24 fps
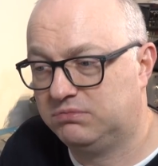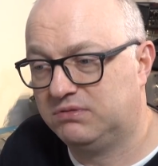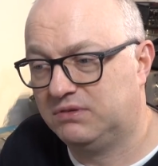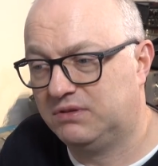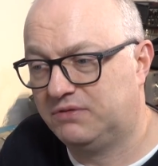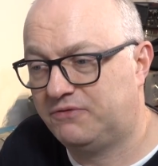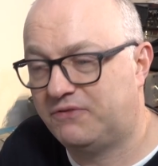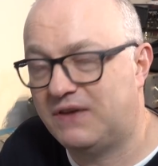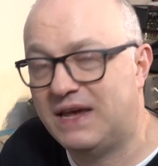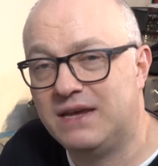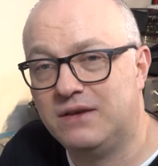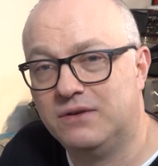
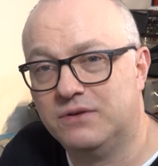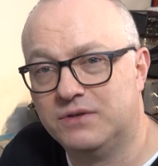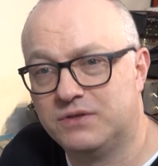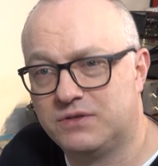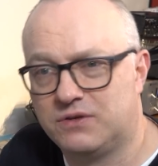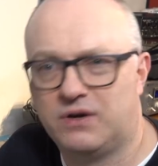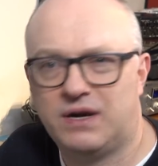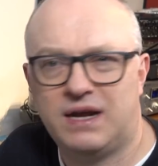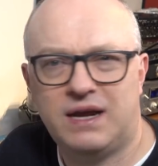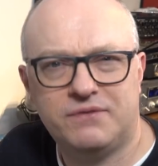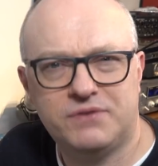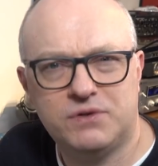fails,
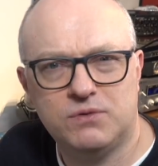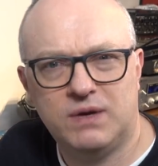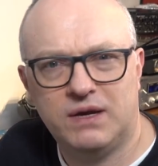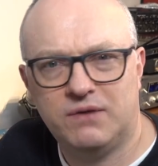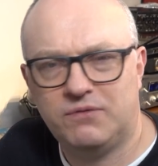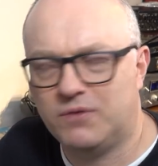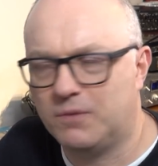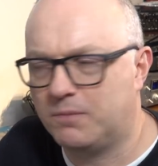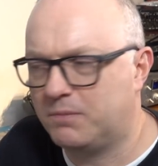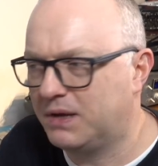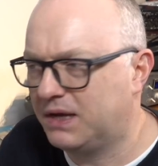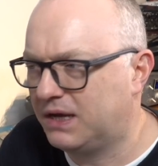or I have to wait
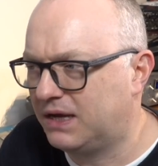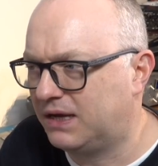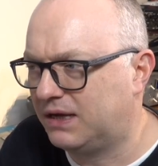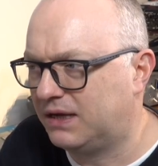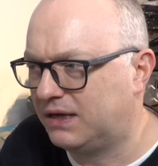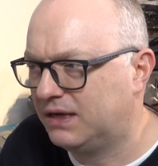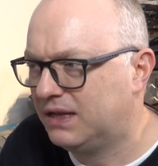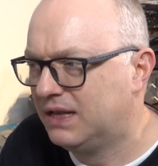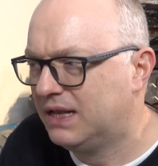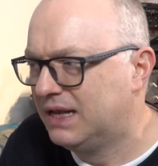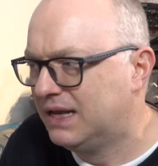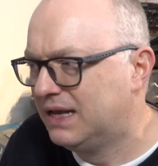for a
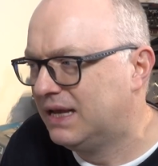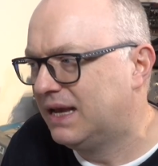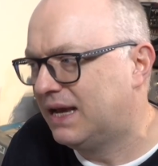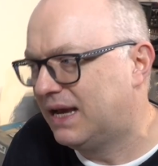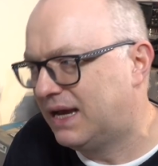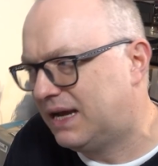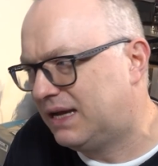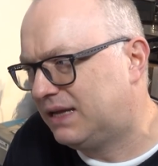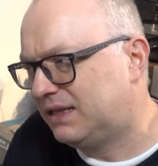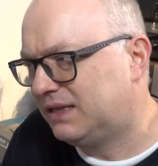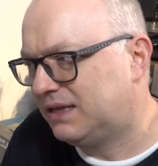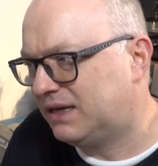part,
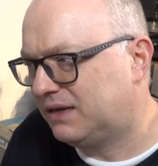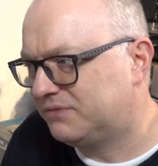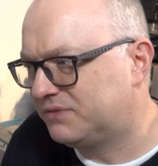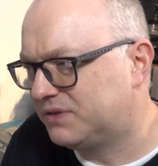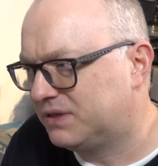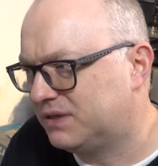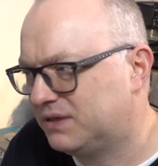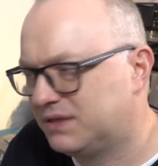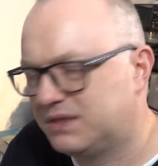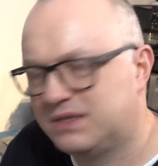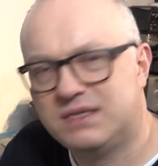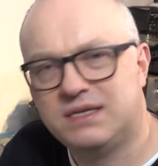I'll have
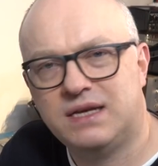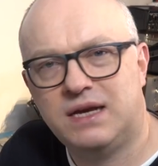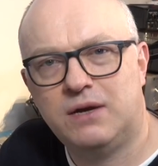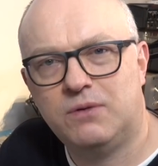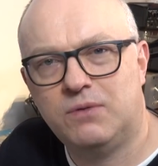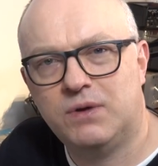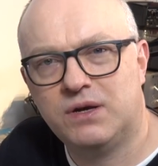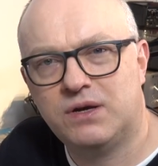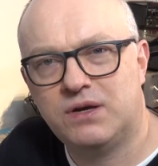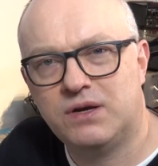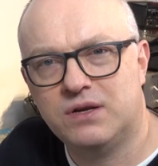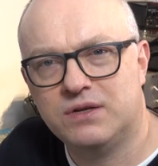to start
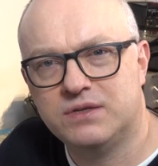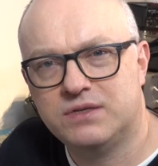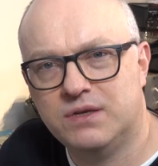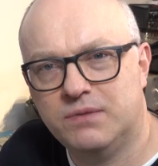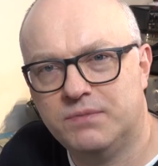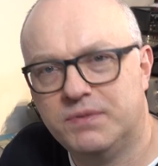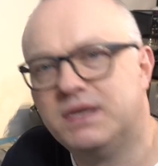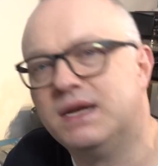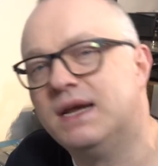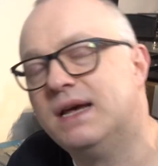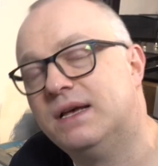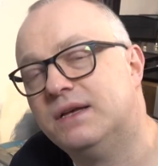working on
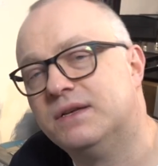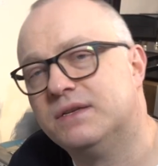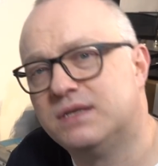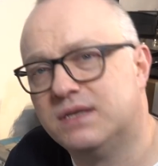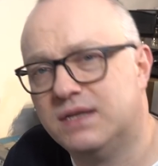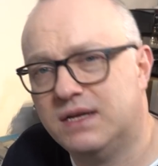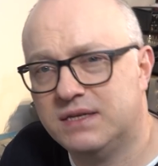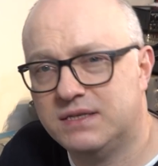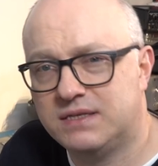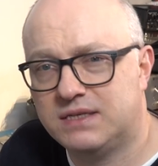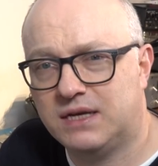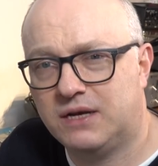something else and
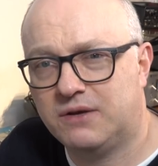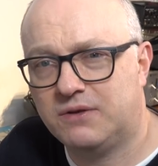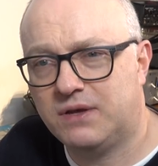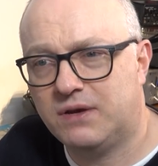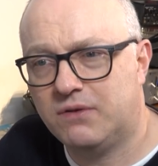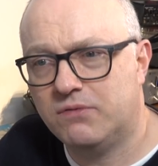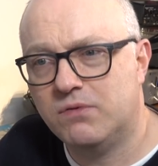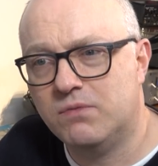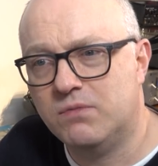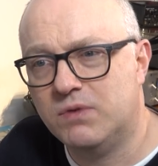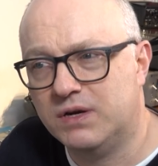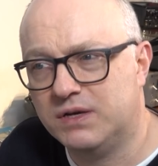then see how
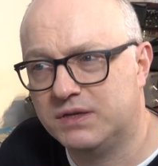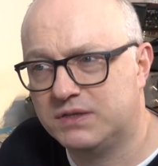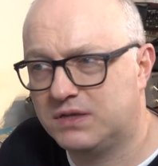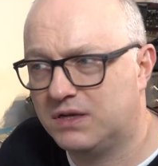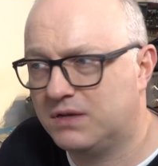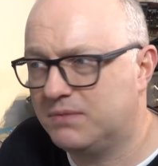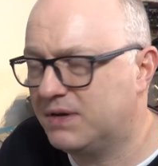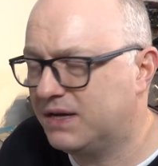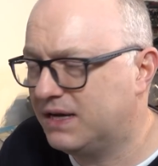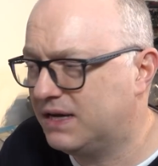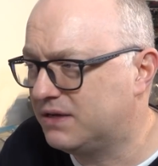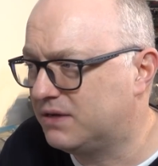that one works. So
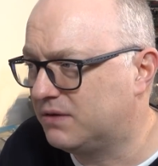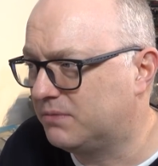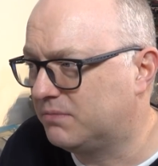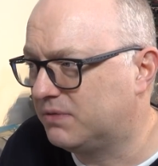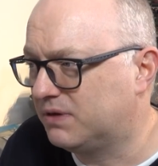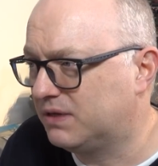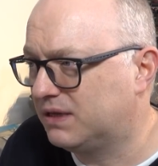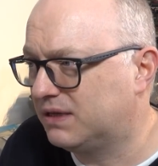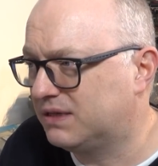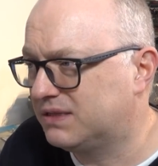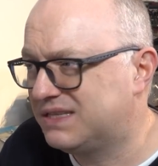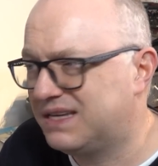you might end up
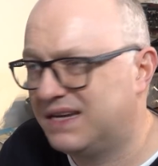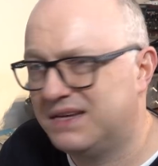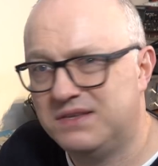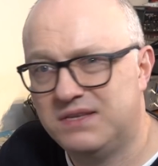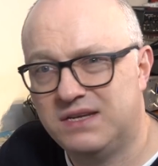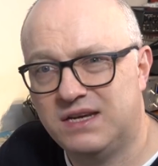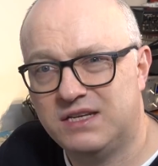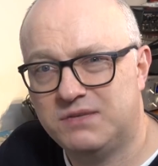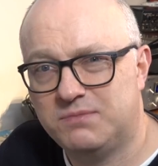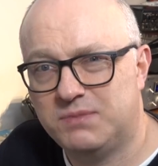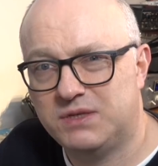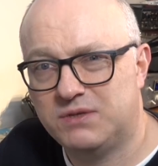with 10
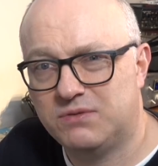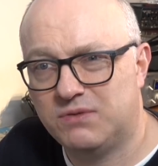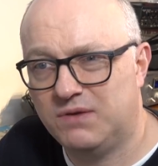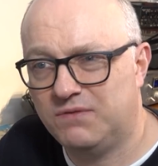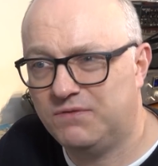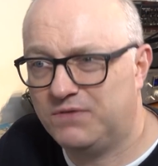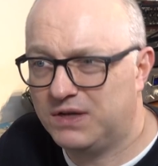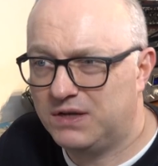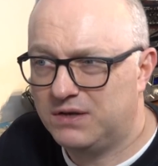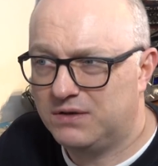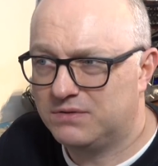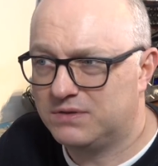days between
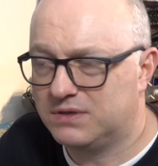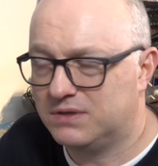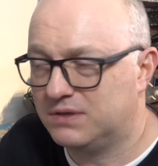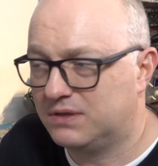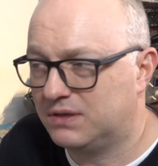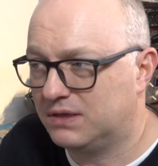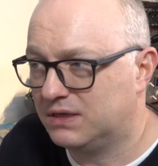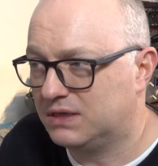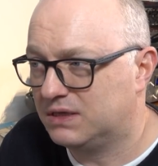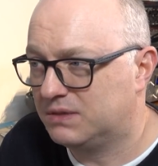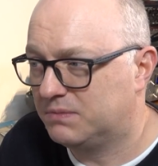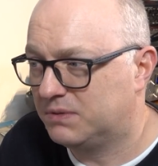videos and
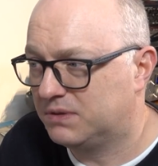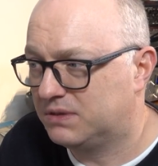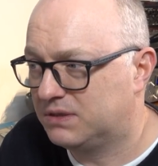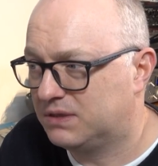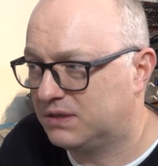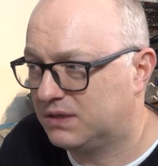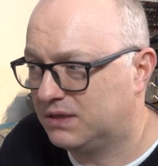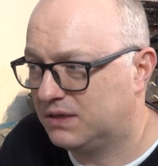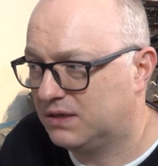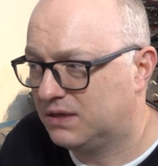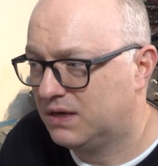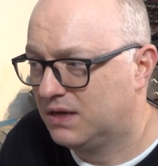things. But
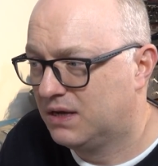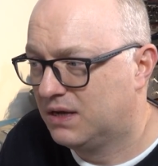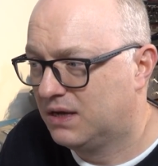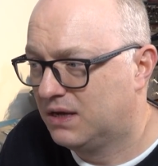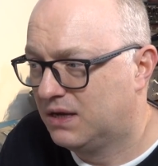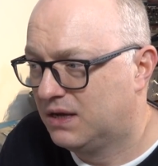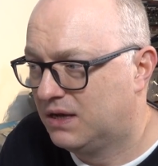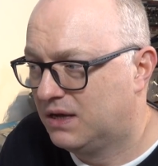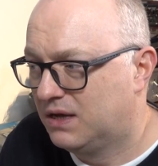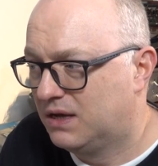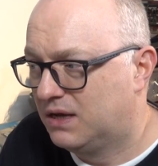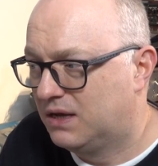
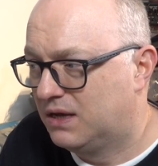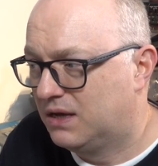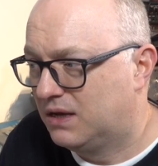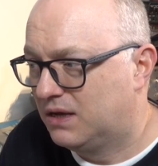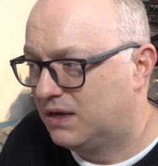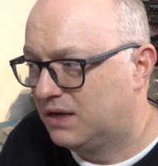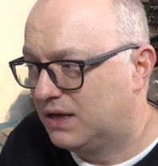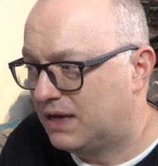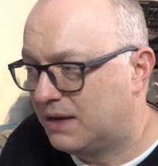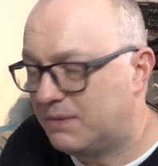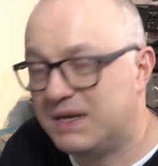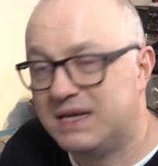
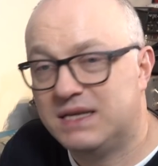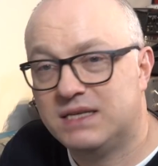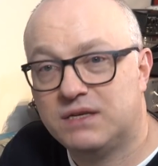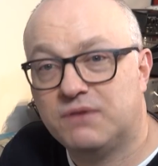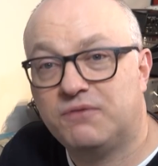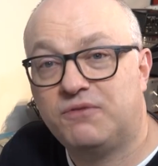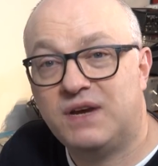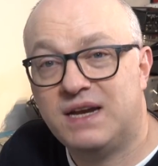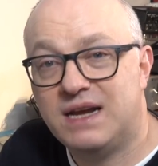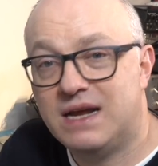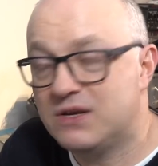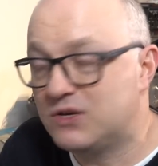I mean, it's a
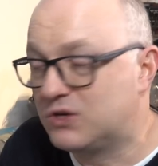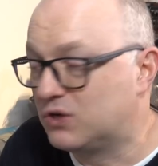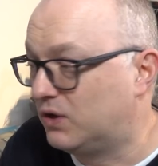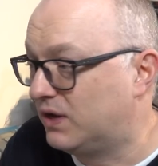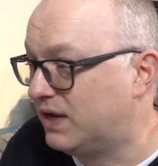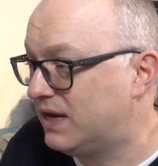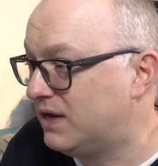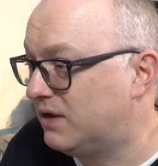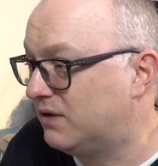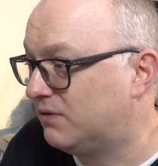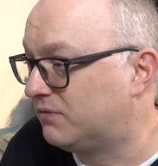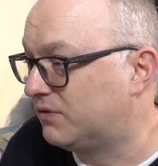financial
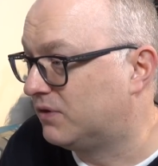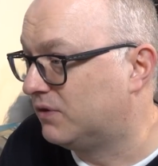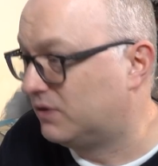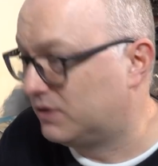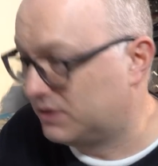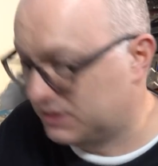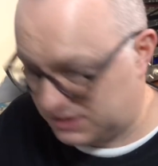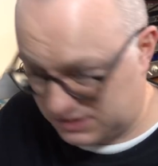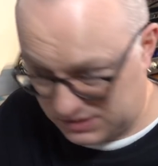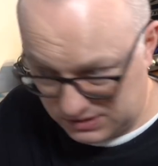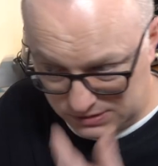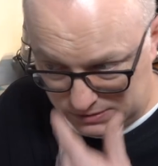hit, of
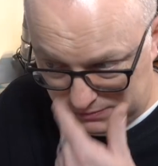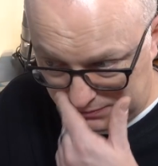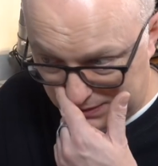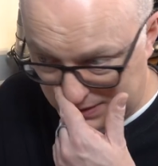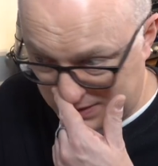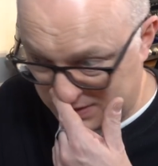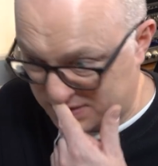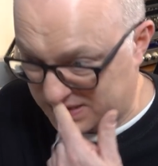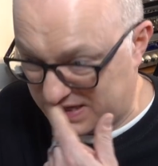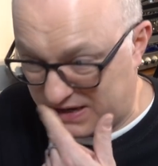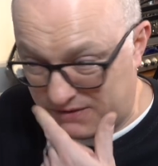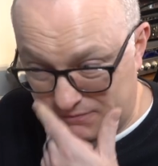course, as
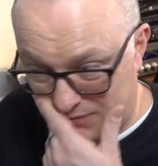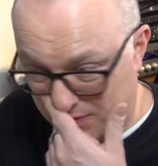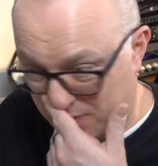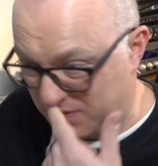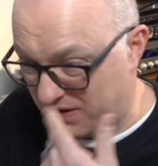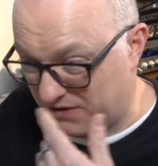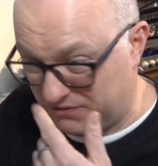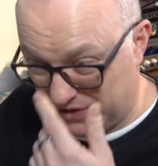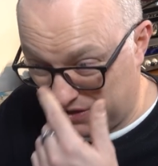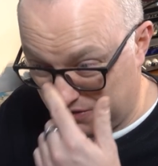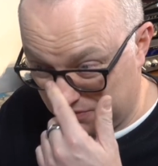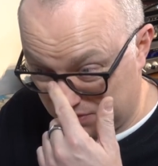far as advert
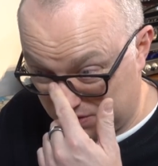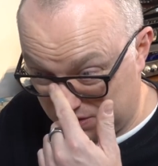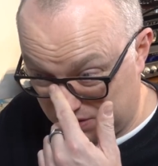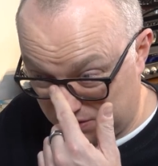revenue and